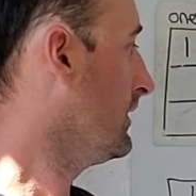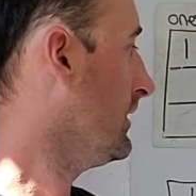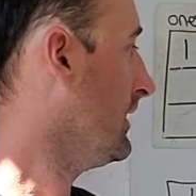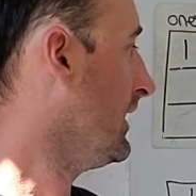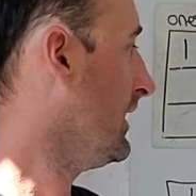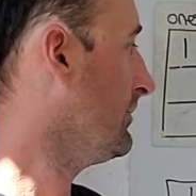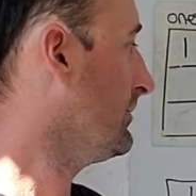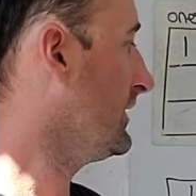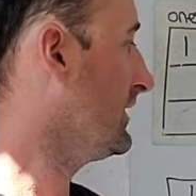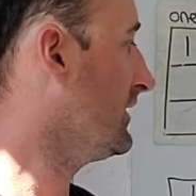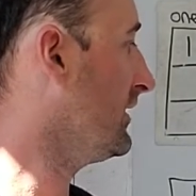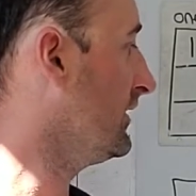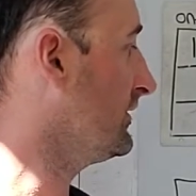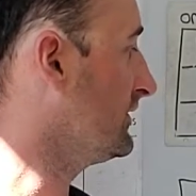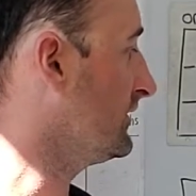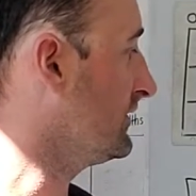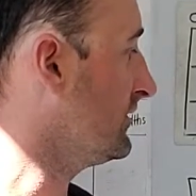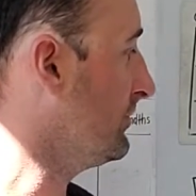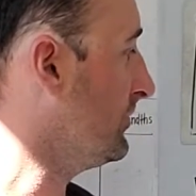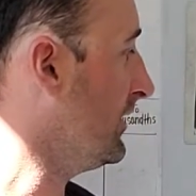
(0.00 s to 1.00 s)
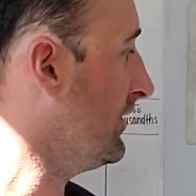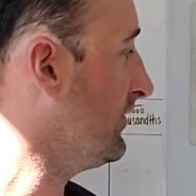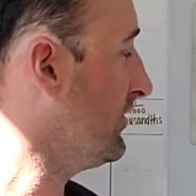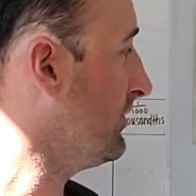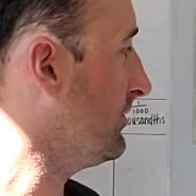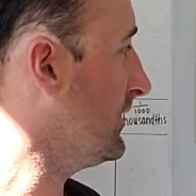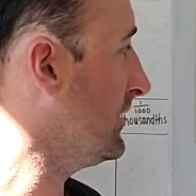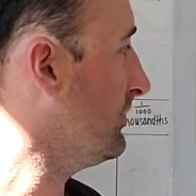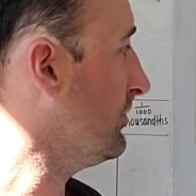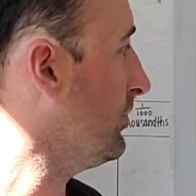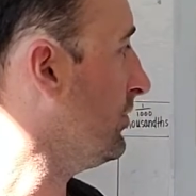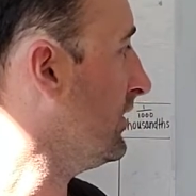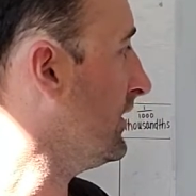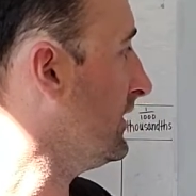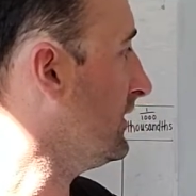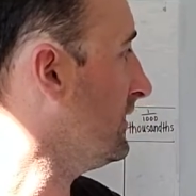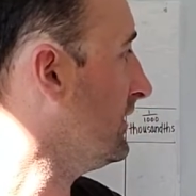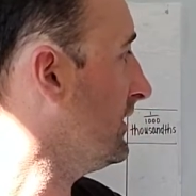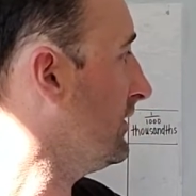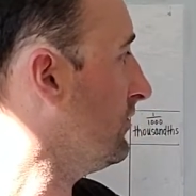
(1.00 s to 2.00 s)
And because it's above the
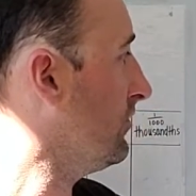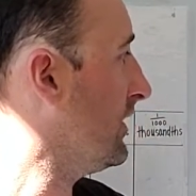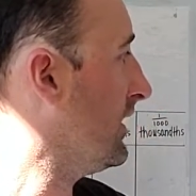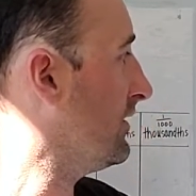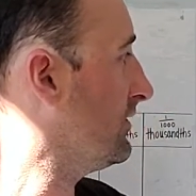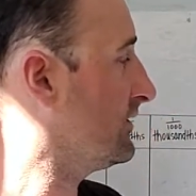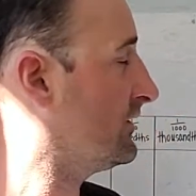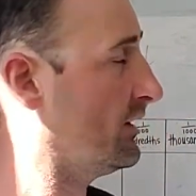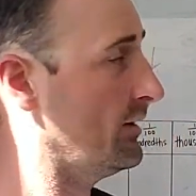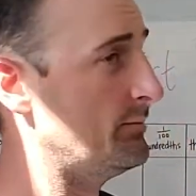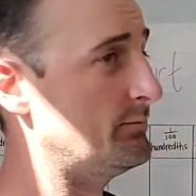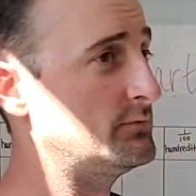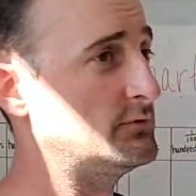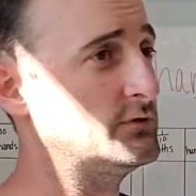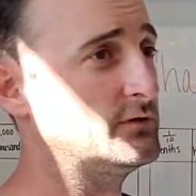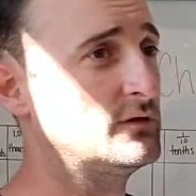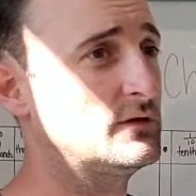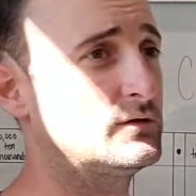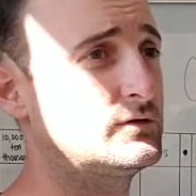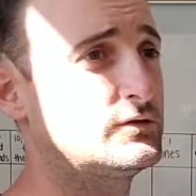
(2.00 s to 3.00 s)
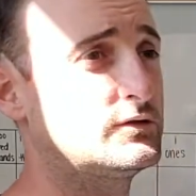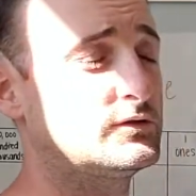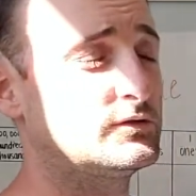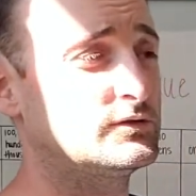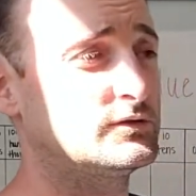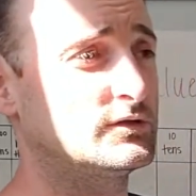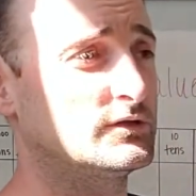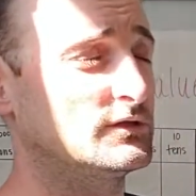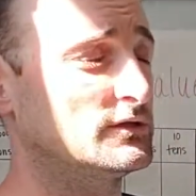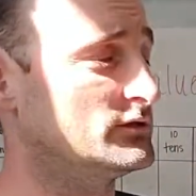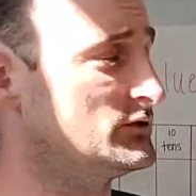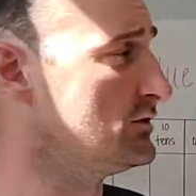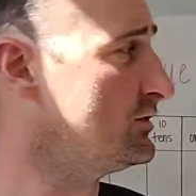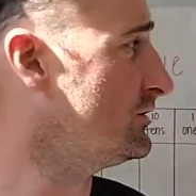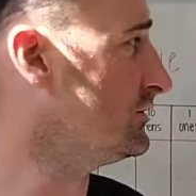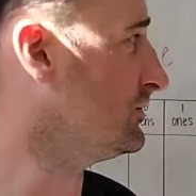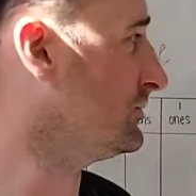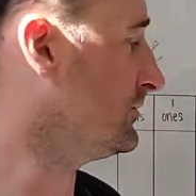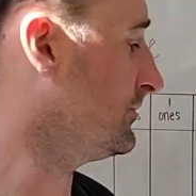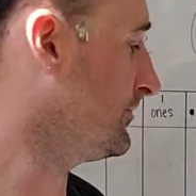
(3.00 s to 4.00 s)
midpoint, it rounds up to the 2.